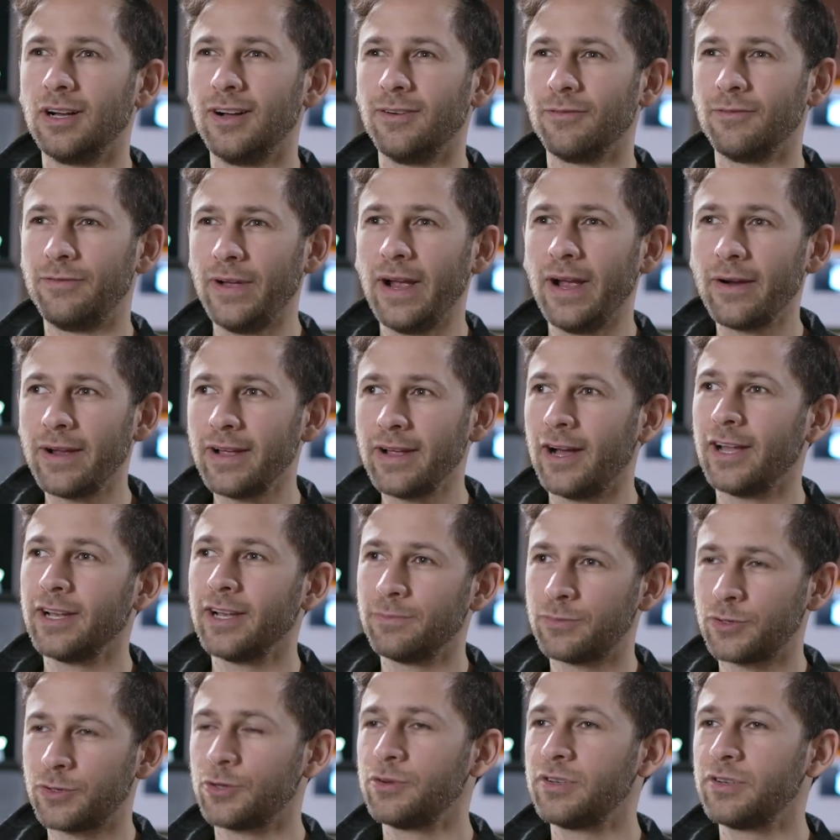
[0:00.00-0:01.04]
very
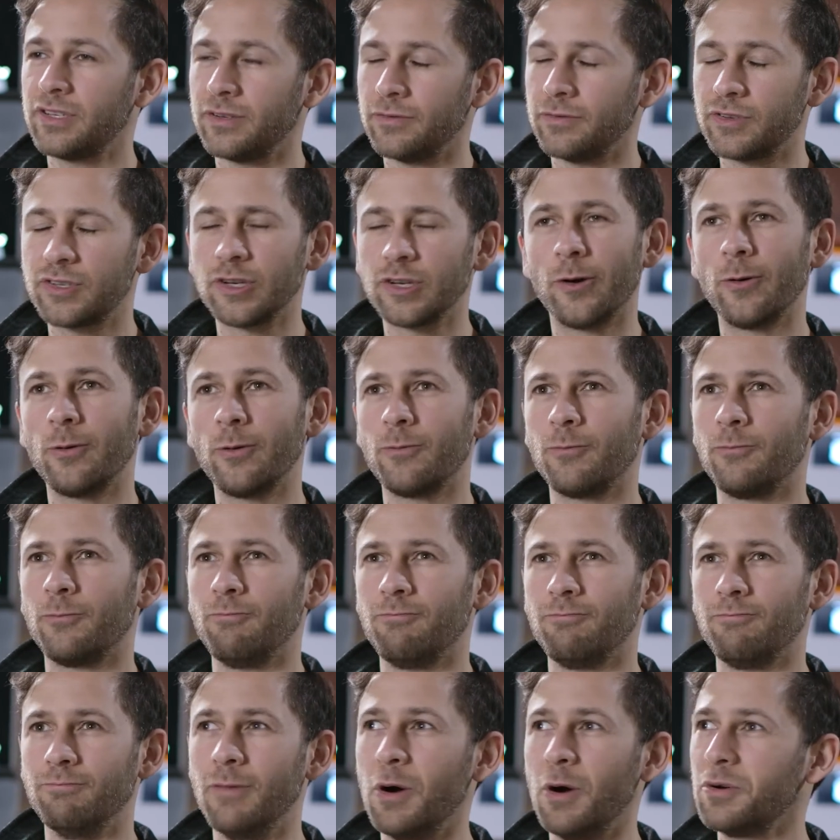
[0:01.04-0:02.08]
unobtrusive. So
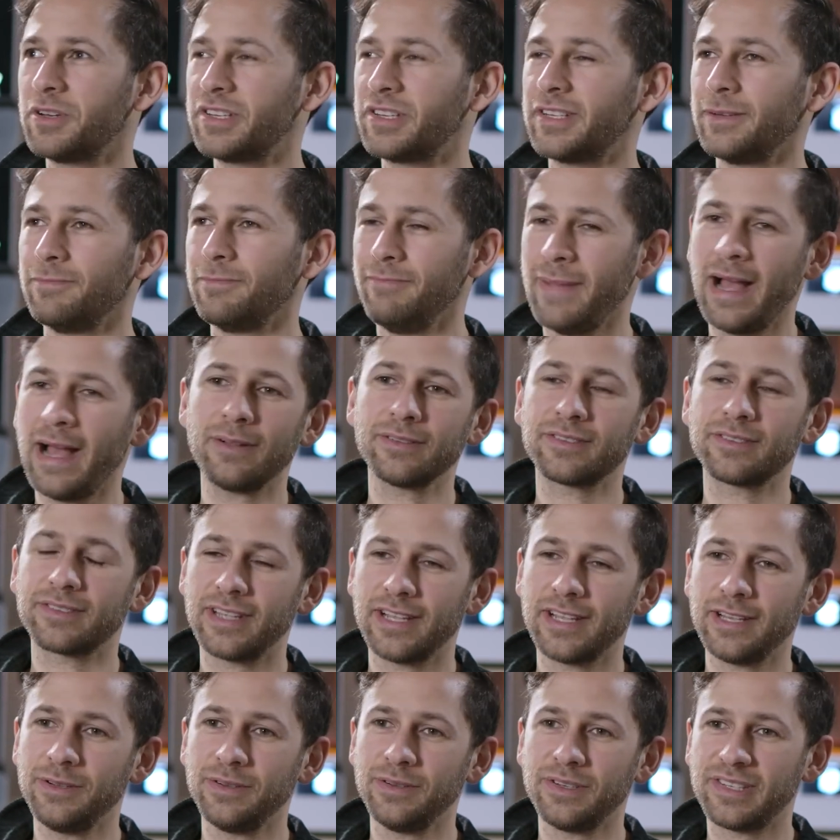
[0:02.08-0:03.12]
most mounts
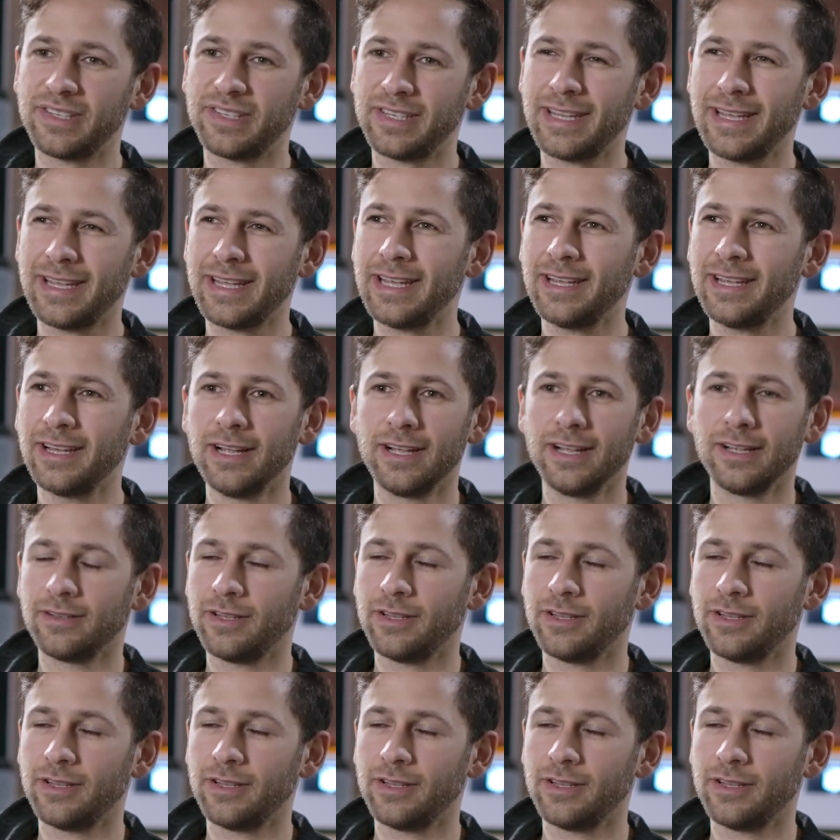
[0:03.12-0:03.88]
that you see,